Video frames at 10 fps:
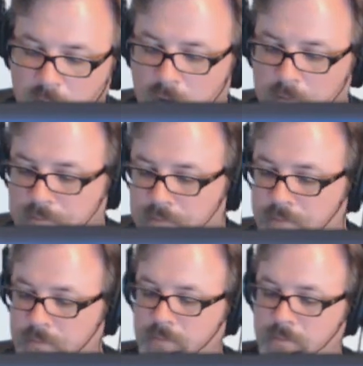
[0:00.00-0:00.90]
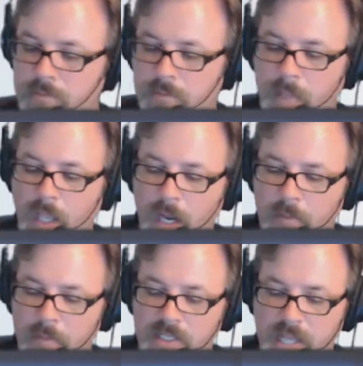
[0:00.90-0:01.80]
1. And I'm
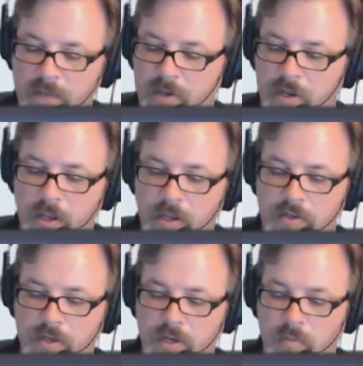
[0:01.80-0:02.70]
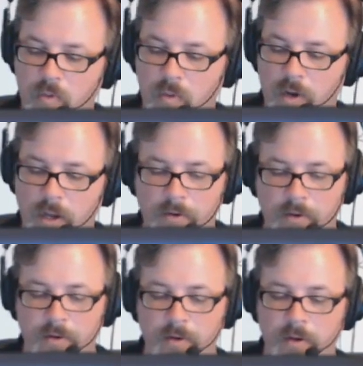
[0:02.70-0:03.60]
going to save it to number
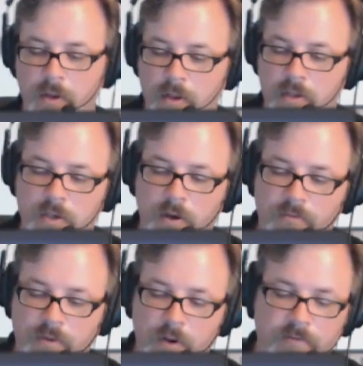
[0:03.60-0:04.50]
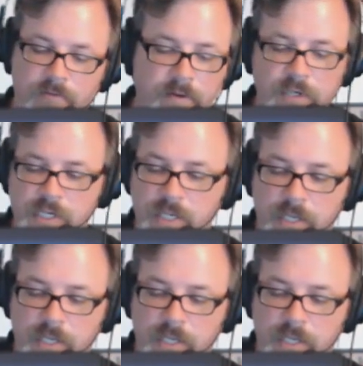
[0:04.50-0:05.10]
100. So if you know, if I just